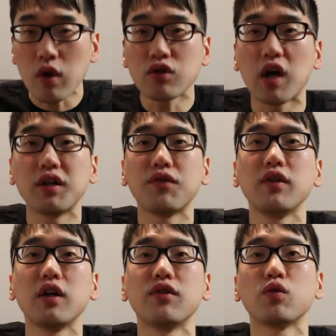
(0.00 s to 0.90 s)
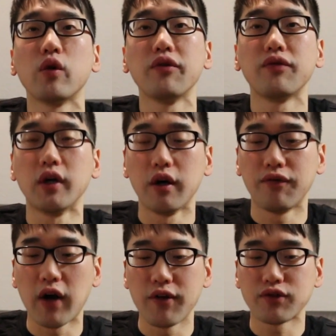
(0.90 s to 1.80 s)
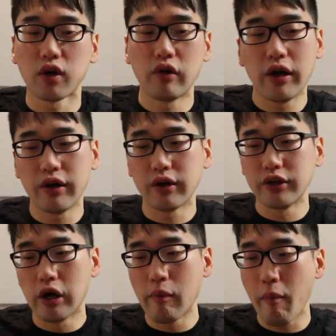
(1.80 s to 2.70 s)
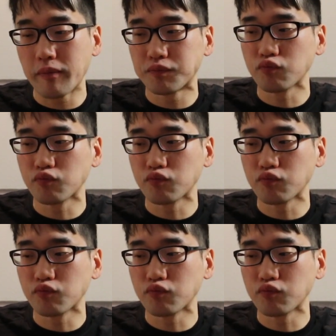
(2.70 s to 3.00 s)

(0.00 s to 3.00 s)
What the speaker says: So I'll definitely give this one a 5-star rating on Yelp.